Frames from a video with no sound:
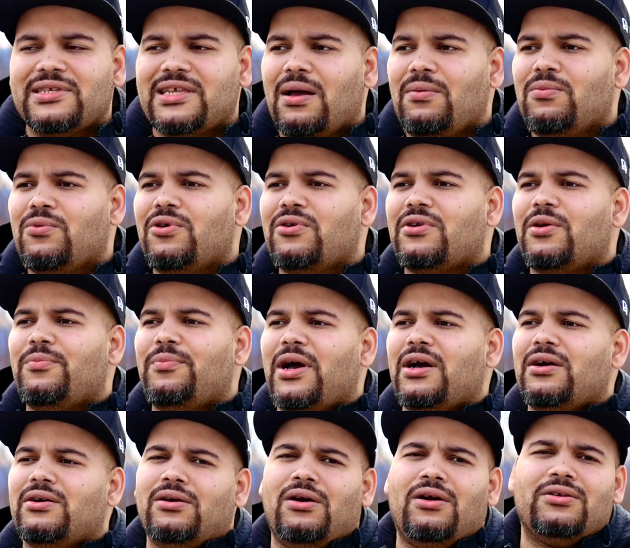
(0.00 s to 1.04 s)
Stop worrying
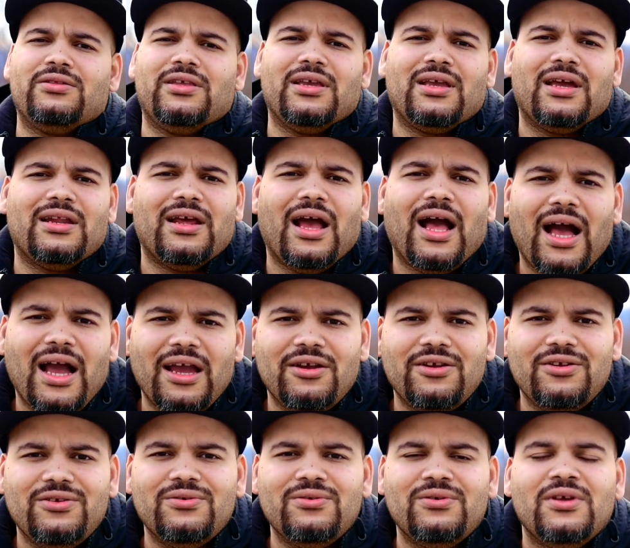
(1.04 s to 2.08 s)
about are they gonna hire
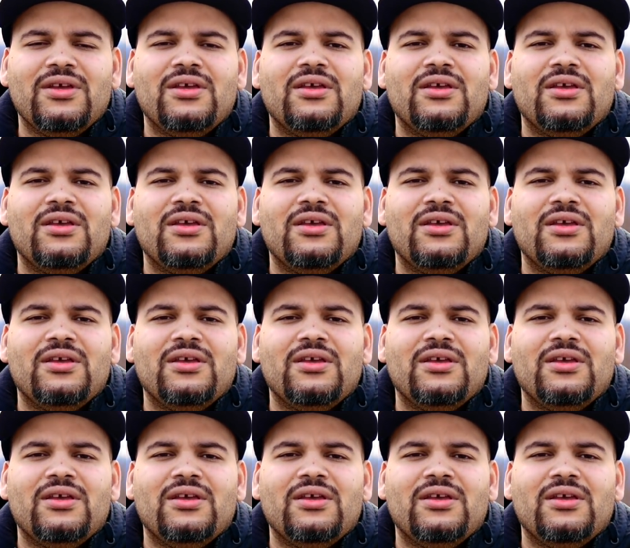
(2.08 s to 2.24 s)
you.